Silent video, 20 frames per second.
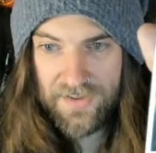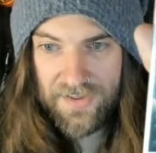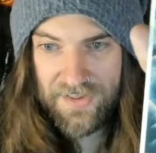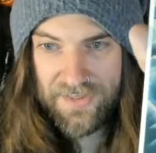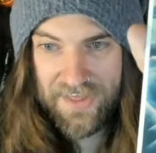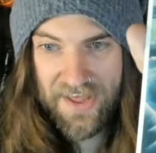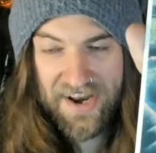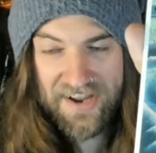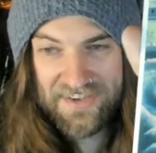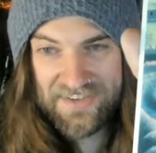
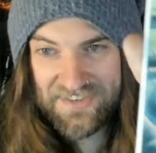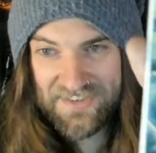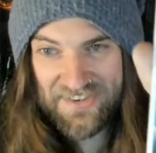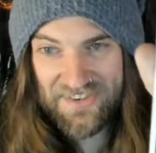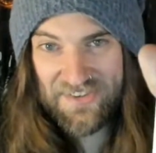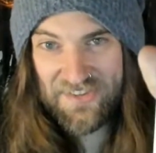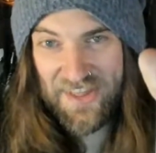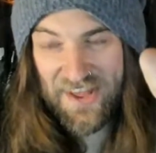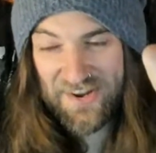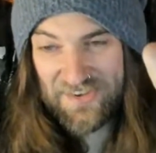
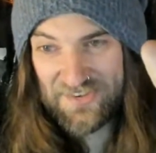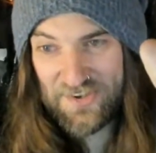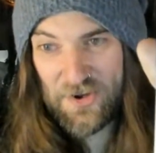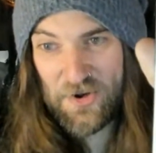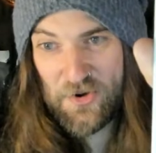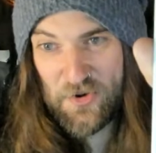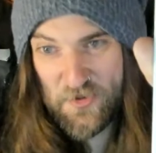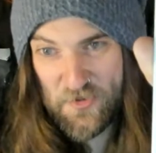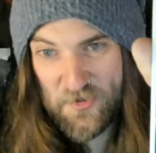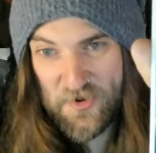That is a
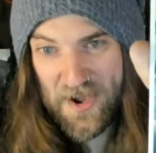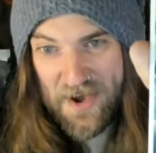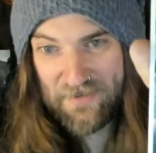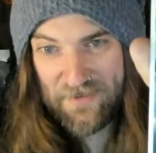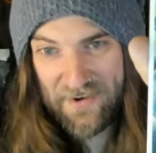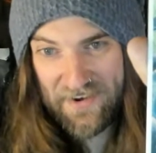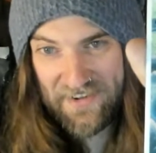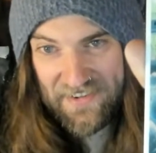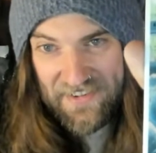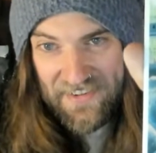cool
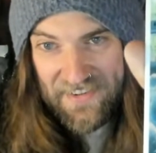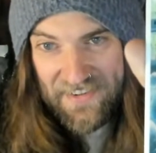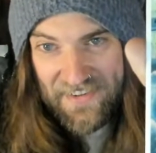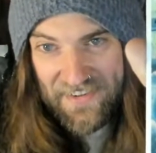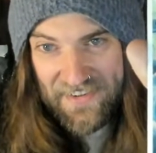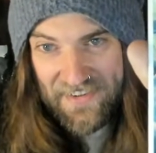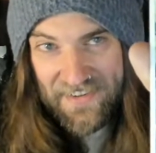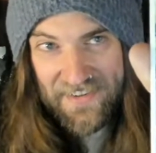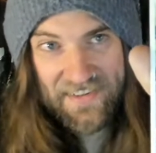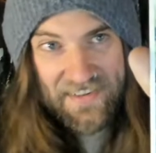cover.
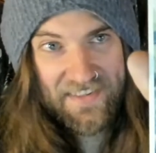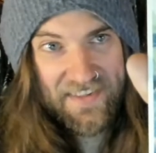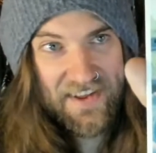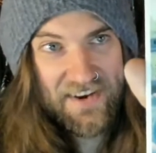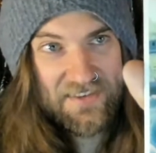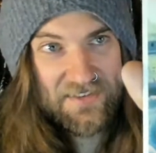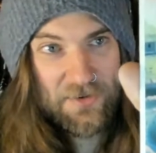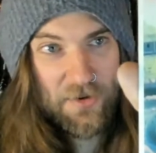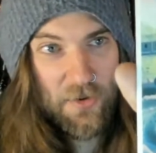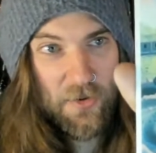That
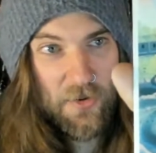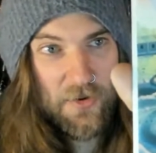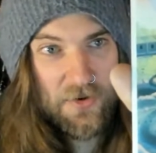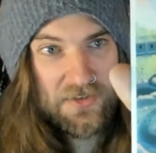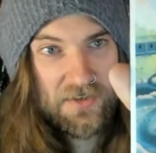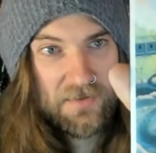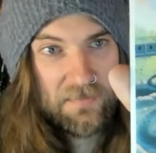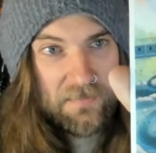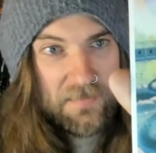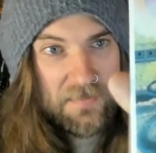is
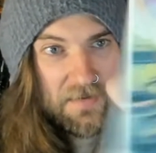awesome.